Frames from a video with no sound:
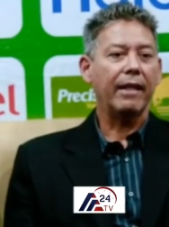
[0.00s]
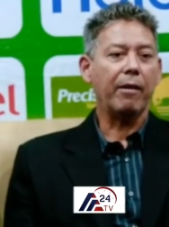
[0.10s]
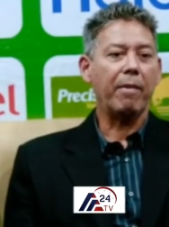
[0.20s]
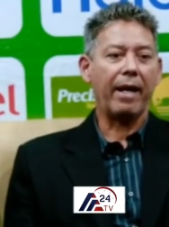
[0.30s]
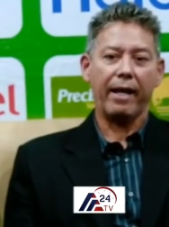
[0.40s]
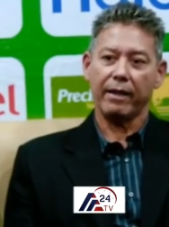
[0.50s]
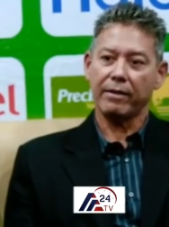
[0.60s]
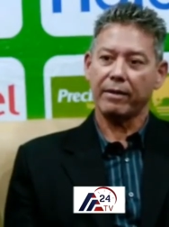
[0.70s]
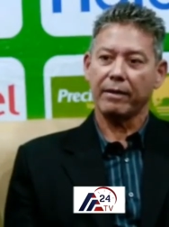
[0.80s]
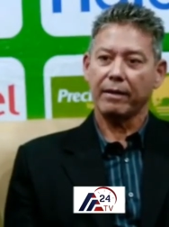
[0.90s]
in my hand.
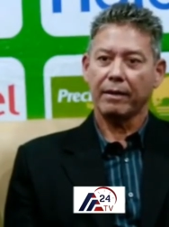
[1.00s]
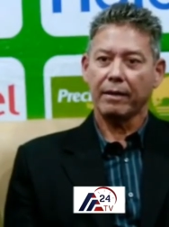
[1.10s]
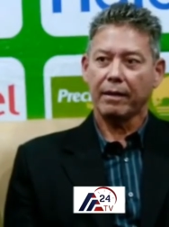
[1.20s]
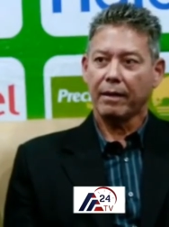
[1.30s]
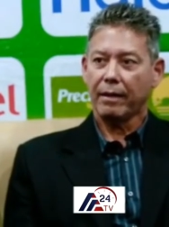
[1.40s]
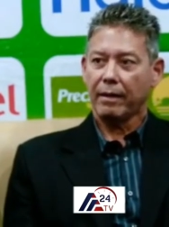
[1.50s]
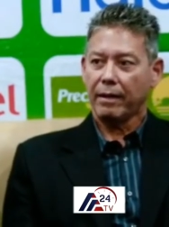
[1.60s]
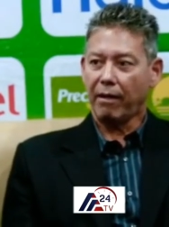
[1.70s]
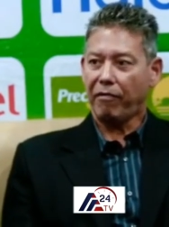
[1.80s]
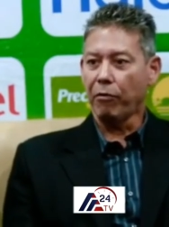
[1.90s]

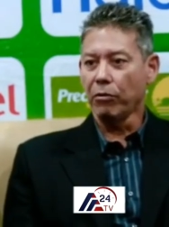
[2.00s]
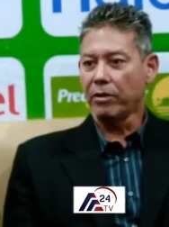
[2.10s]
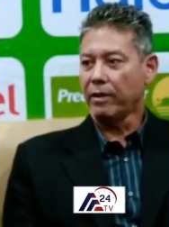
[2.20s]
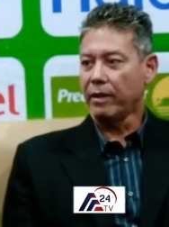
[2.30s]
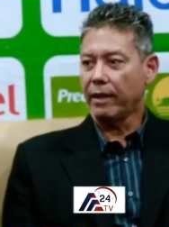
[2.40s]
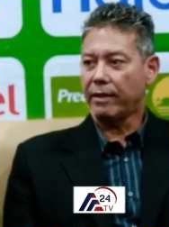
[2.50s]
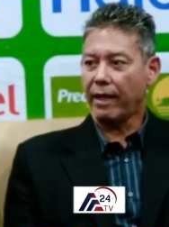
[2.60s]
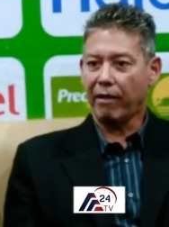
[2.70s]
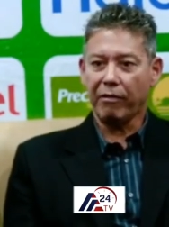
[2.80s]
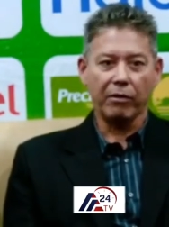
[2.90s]
The food, the
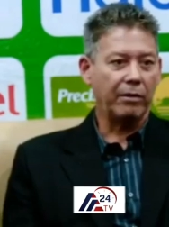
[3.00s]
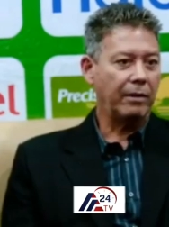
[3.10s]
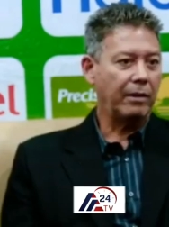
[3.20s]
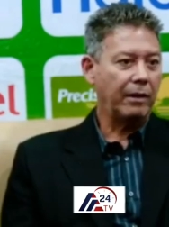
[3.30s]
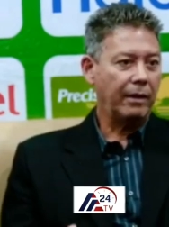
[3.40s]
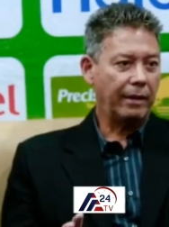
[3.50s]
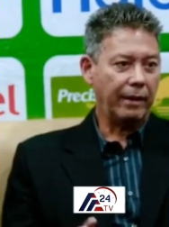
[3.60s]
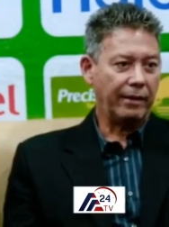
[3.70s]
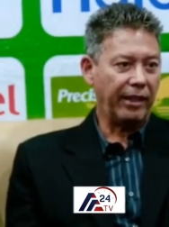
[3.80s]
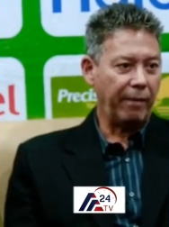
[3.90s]
travel, the
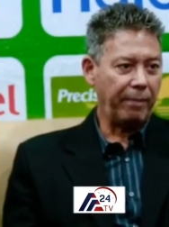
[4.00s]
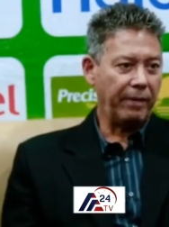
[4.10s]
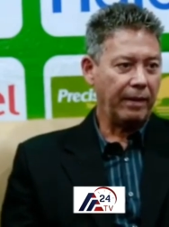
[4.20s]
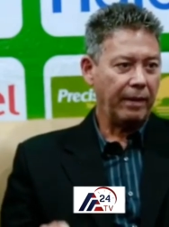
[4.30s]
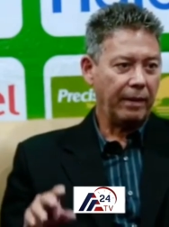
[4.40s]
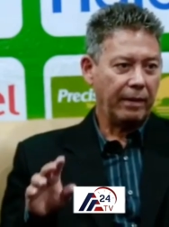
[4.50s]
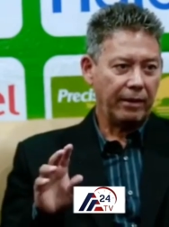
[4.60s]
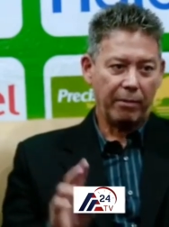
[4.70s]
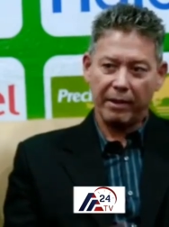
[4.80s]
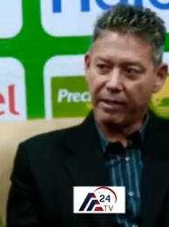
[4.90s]
trip,
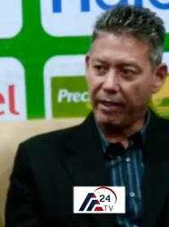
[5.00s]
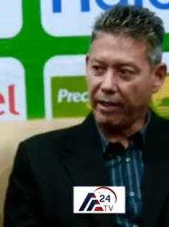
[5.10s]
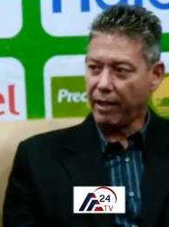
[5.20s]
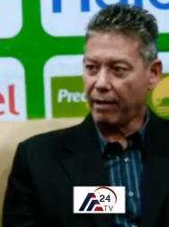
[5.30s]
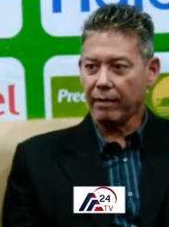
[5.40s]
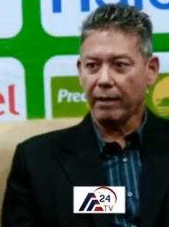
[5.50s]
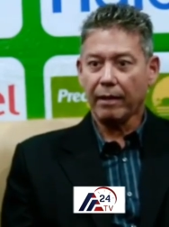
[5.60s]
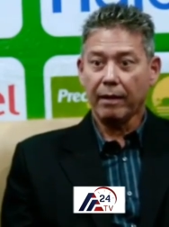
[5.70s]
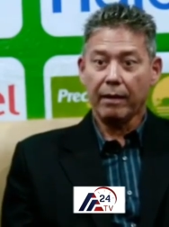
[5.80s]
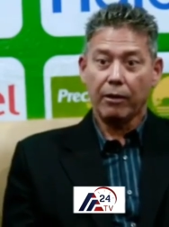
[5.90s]
the material,
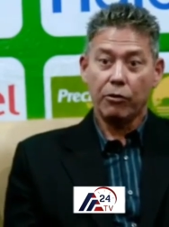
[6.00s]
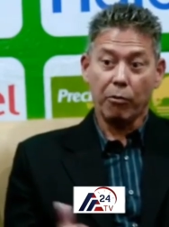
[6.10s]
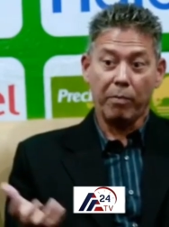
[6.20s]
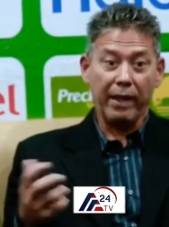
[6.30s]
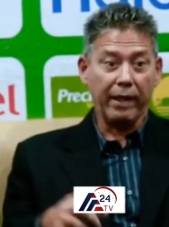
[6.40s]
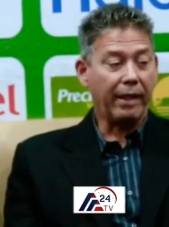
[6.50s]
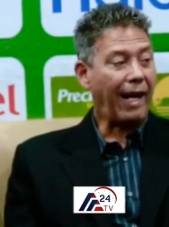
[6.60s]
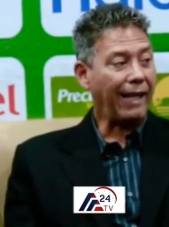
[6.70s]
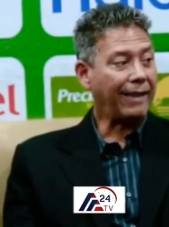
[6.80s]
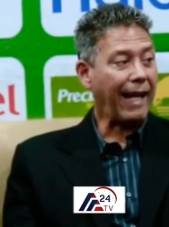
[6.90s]
to bring
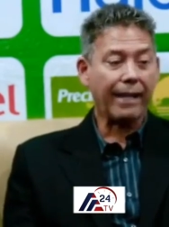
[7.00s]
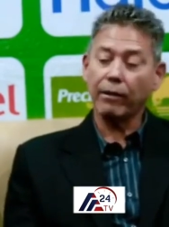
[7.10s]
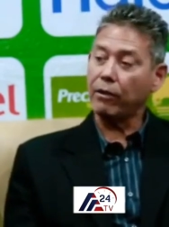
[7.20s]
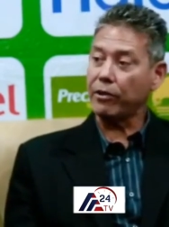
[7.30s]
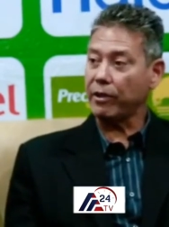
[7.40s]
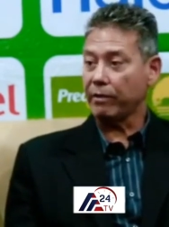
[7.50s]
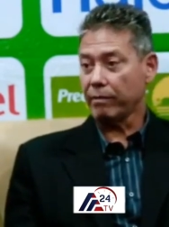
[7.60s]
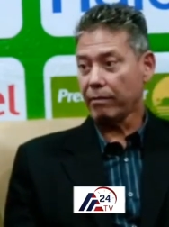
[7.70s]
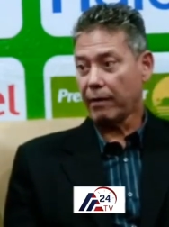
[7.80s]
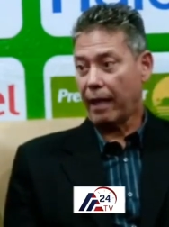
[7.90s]
high technology.
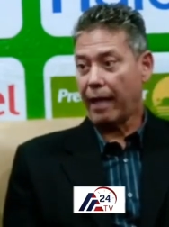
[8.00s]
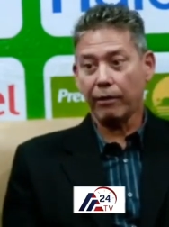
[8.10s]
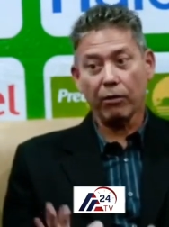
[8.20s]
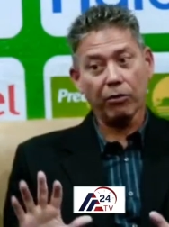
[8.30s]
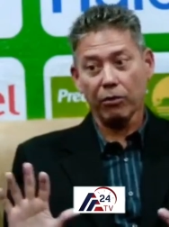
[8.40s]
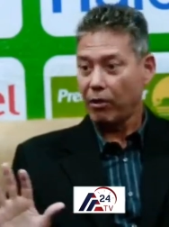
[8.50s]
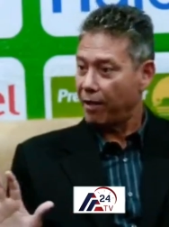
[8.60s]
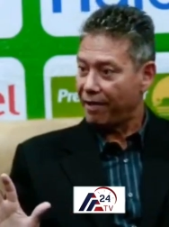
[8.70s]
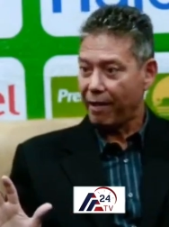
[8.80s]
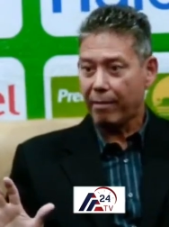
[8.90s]
I don't know
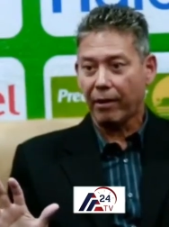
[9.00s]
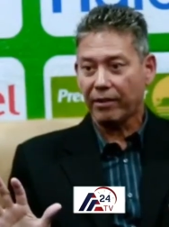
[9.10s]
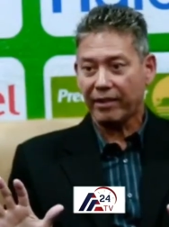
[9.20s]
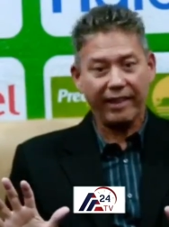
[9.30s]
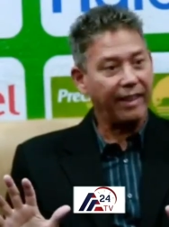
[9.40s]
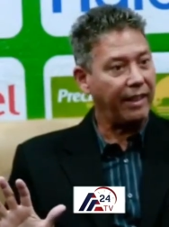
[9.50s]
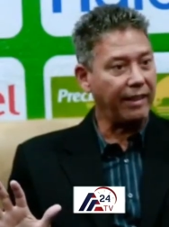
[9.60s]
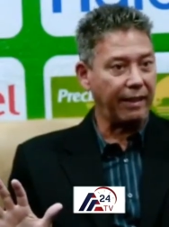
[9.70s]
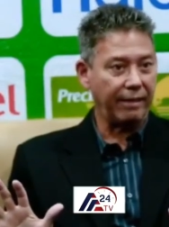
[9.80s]
nothing about Singida.